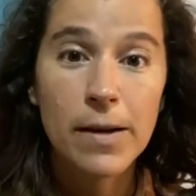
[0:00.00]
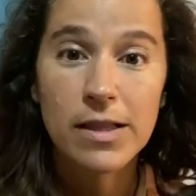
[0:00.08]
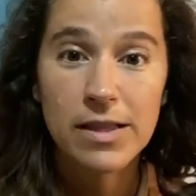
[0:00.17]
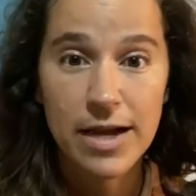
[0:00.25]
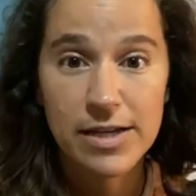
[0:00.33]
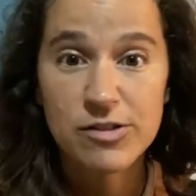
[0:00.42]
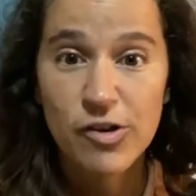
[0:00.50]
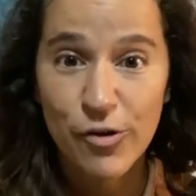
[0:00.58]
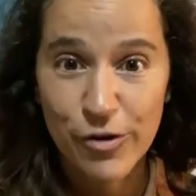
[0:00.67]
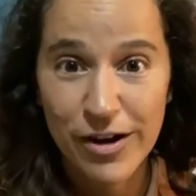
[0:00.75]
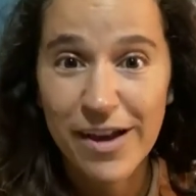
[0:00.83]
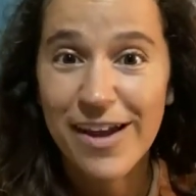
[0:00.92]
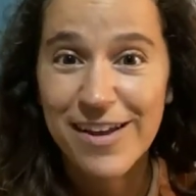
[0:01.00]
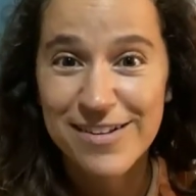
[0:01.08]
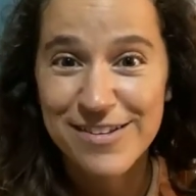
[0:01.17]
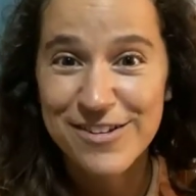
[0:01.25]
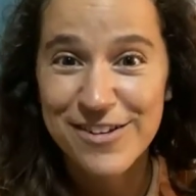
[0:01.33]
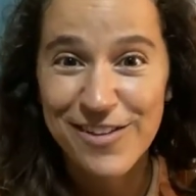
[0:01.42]
but like turn it
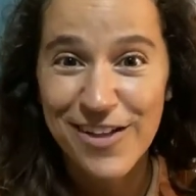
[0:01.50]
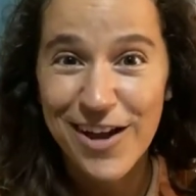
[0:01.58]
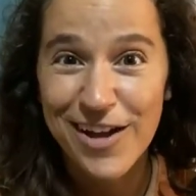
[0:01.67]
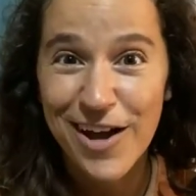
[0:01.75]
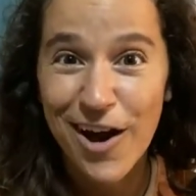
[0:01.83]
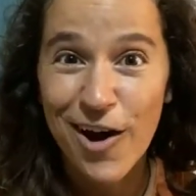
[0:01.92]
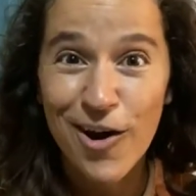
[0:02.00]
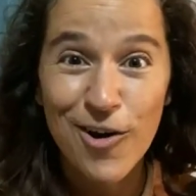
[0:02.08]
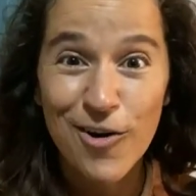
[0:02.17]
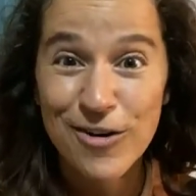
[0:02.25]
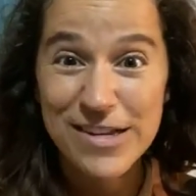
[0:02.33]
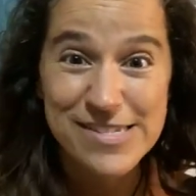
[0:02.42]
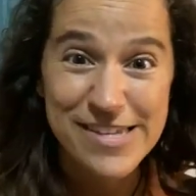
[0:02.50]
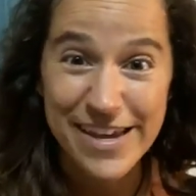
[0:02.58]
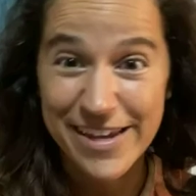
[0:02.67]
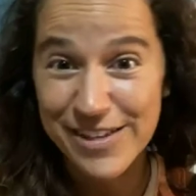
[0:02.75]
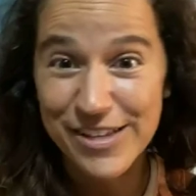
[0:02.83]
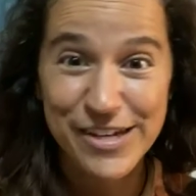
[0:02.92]
into like oh it's
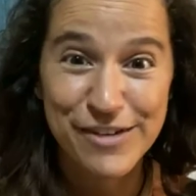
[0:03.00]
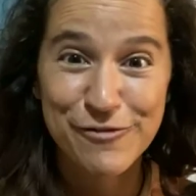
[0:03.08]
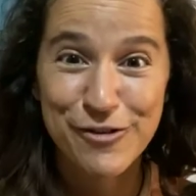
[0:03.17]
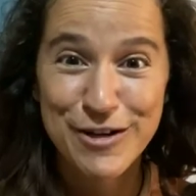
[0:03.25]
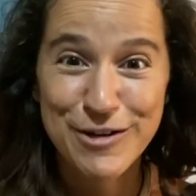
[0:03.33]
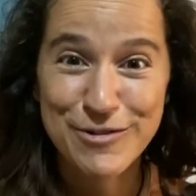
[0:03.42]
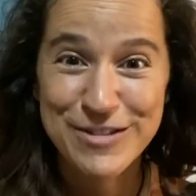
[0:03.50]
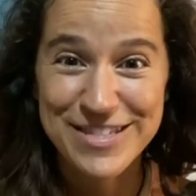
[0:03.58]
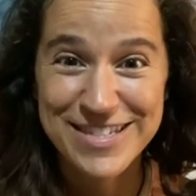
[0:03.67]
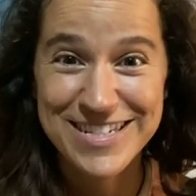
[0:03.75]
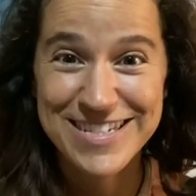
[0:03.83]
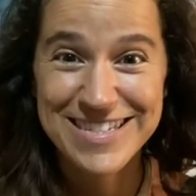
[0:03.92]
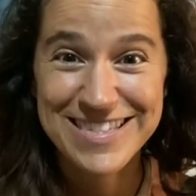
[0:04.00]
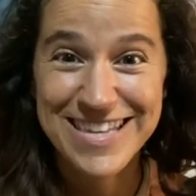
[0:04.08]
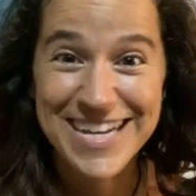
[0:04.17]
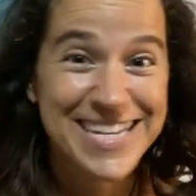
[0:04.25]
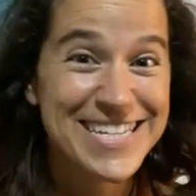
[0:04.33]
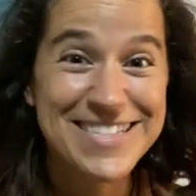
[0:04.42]
healing frequencies
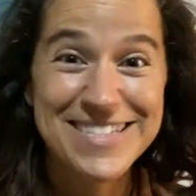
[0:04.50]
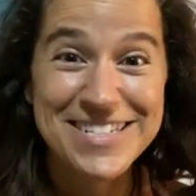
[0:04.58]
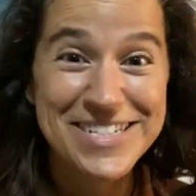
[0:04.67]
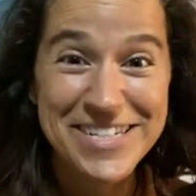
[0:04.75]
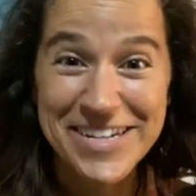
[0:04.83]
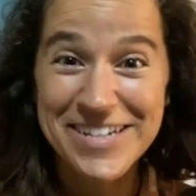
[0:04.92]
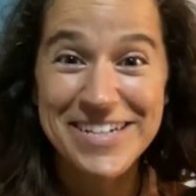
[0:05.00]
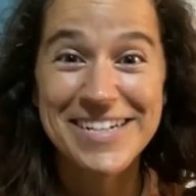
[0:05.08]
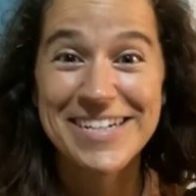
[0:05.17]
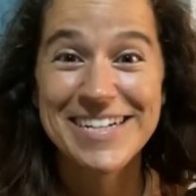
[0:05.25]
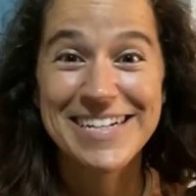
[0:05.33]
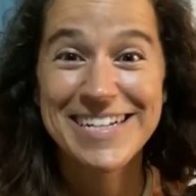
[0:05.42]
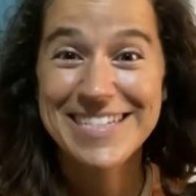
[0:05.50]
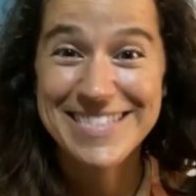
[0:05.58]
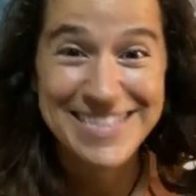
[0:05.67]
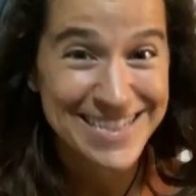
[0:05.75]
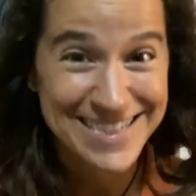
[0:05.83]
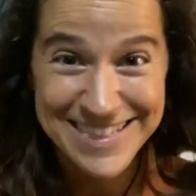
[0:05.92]
like it's good
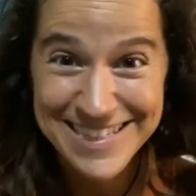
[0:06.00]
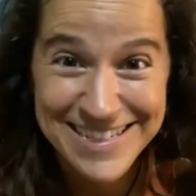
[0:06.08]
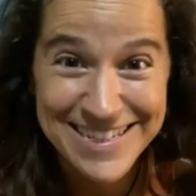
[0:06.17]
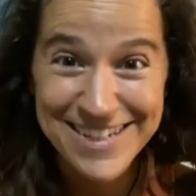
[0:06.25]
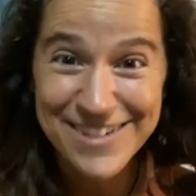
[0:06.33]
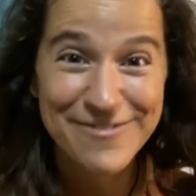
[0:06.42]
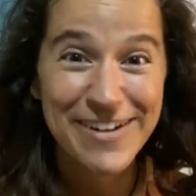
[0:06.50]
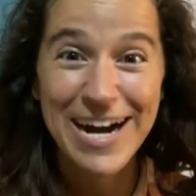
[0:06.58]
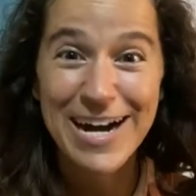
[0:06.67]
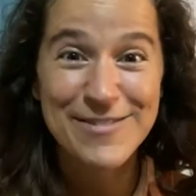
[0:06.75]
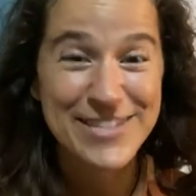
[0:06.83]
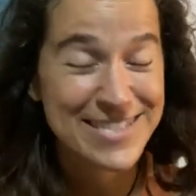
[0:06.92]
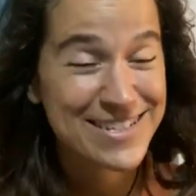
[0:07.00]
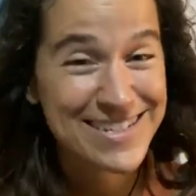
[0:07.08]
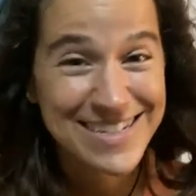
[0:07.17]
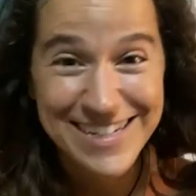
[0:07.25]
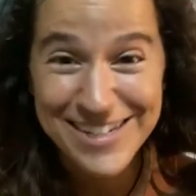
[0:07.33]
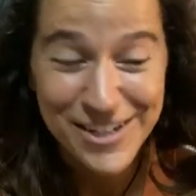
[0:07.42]
it's, it's good vibes it's
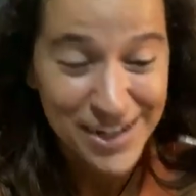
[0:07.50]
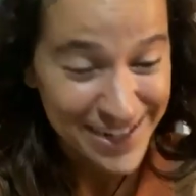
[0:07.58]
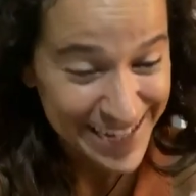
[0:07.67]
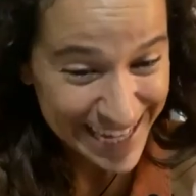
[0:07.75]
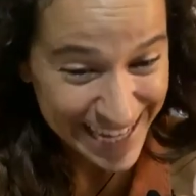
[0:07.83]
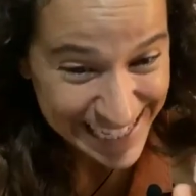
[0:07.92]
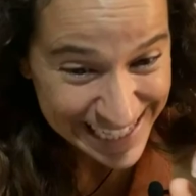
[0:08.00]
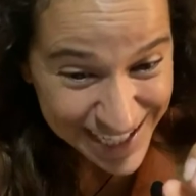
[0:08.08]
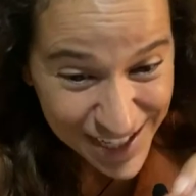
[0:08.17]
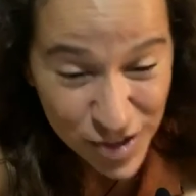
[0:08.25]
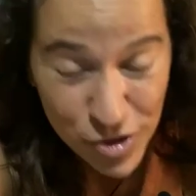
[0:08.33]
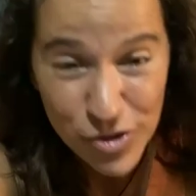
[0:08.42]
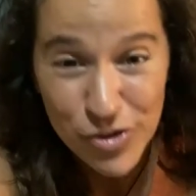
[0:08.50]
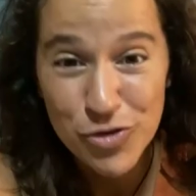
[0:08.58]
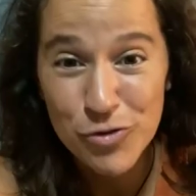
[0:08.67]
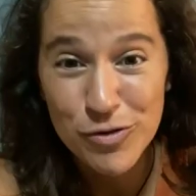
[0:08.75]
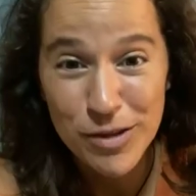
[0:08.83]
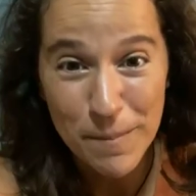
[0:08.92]
gonna you're gonna get
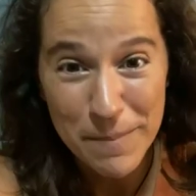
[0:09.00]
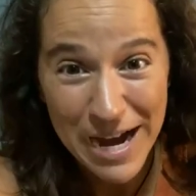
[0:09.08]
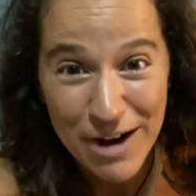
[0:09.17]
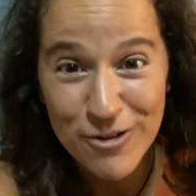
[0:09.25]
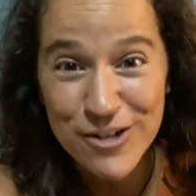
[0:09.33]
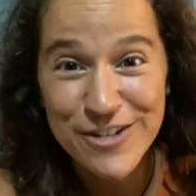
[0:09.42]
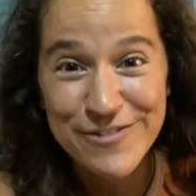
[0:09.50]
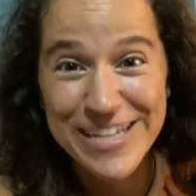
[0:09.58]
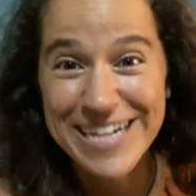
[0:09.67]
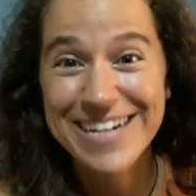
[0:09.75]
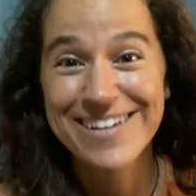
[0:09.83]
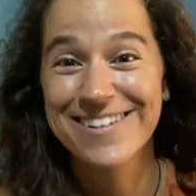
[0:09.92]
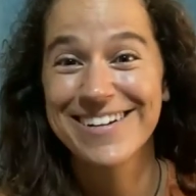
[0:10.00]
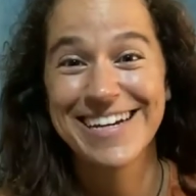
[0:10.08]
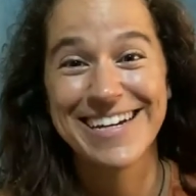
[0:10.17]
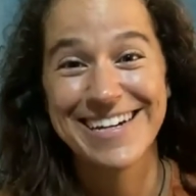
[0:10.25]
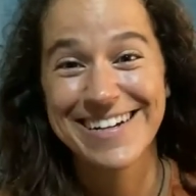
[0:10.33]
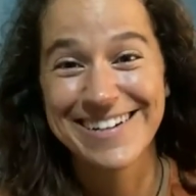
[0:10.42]
healed through the power of the
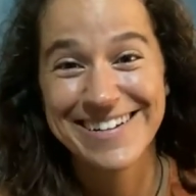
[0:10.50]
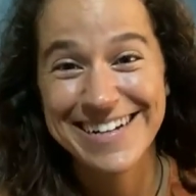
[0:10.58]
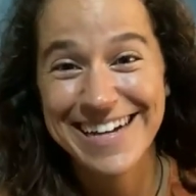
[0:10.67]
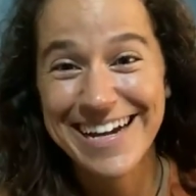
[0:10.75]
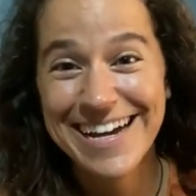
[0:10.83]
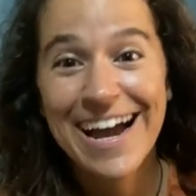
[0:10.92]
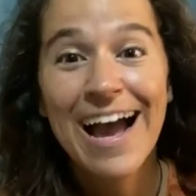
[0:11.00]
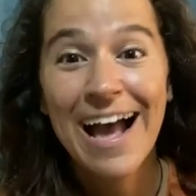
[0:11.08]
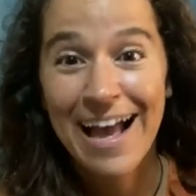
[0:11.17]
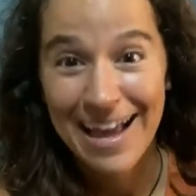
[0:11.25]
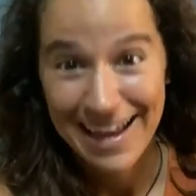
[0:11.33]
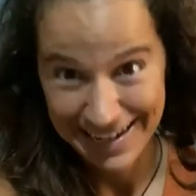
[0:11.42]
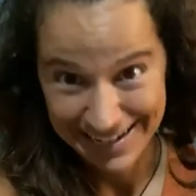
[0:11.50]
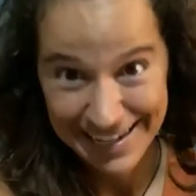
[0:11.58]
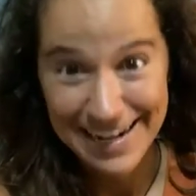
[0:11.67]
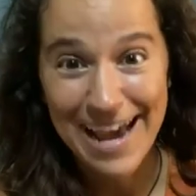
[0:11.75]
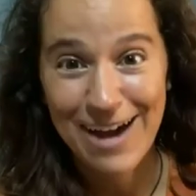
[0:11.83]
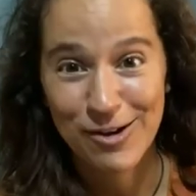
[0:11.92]
internet okay
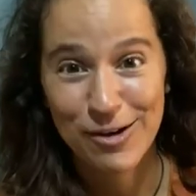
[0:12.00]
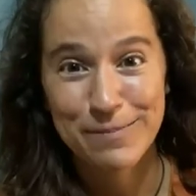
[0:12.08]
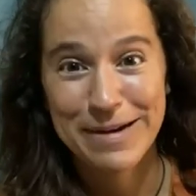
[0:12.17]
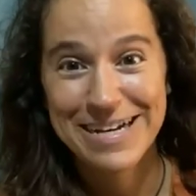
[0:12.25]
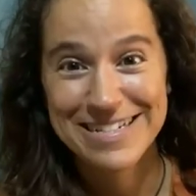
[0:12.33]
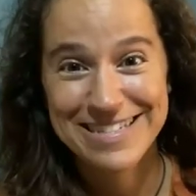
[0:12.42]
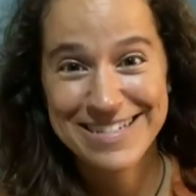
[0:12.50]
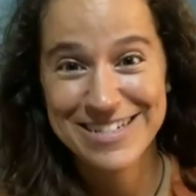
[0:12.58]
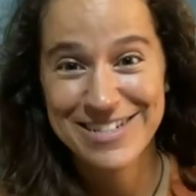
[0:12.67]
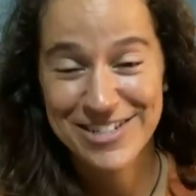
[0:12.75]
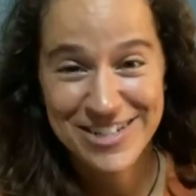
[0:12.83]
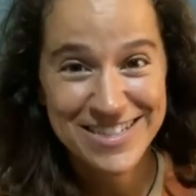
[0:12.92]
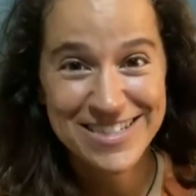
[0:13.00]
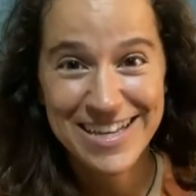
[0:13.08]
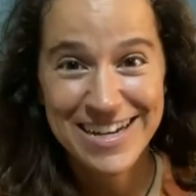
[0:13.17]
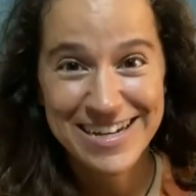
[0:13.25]
can alchemize it just